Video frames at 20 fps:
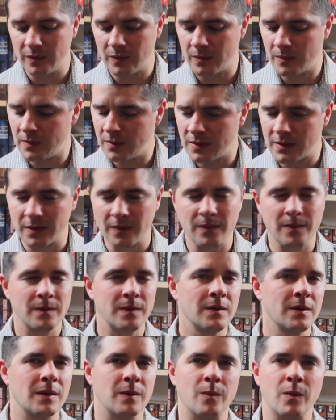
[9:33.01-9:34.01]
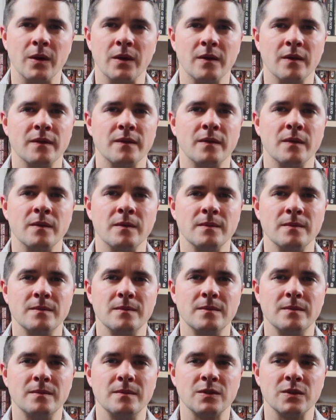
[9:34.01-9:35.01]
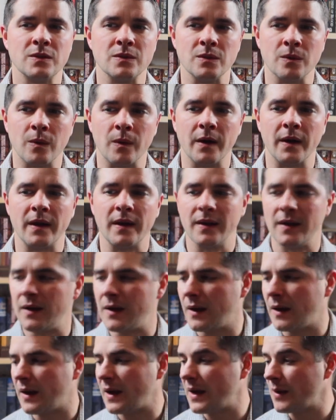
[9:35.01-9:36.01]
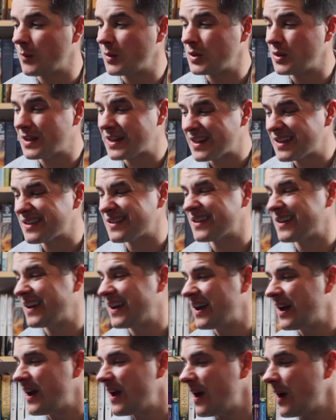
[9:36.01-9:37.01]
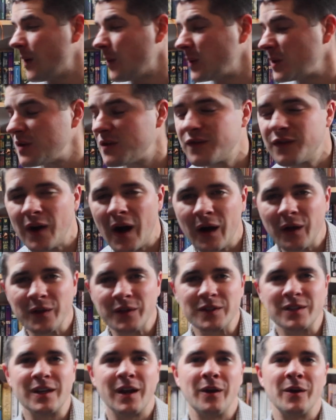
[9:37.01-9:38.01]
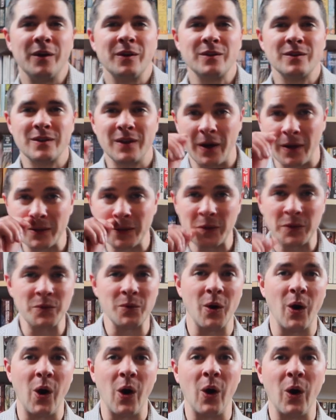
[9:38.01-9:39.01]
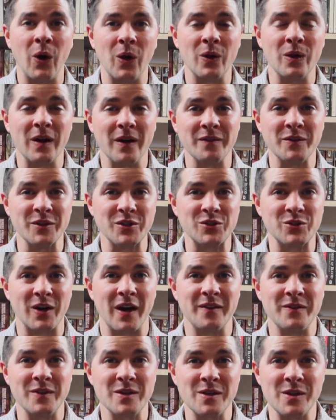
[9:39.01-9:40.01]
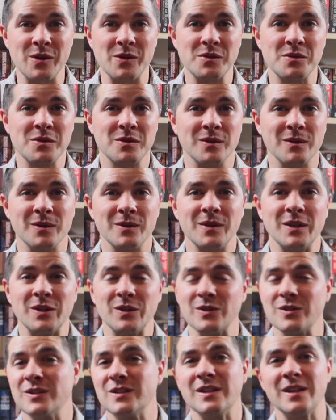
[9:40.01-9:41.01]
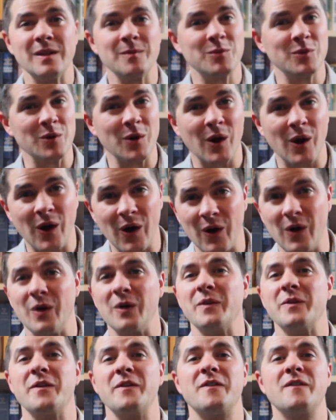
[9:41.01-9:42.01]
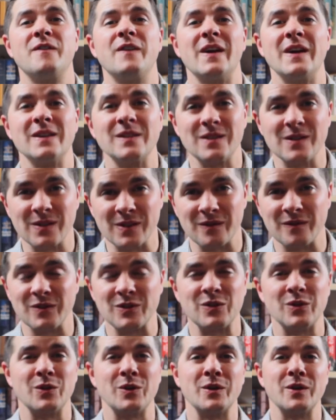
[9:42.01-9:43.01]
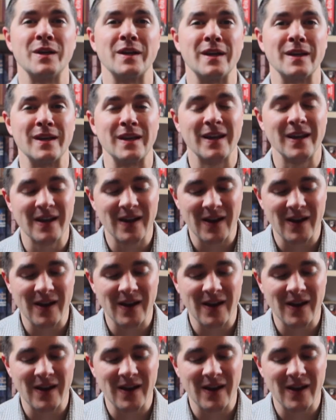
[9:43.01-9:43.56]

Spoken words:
Really, really wonderful story. When you follow this character through all of the strife that he goes through, and you see him through all of the phases of his learning and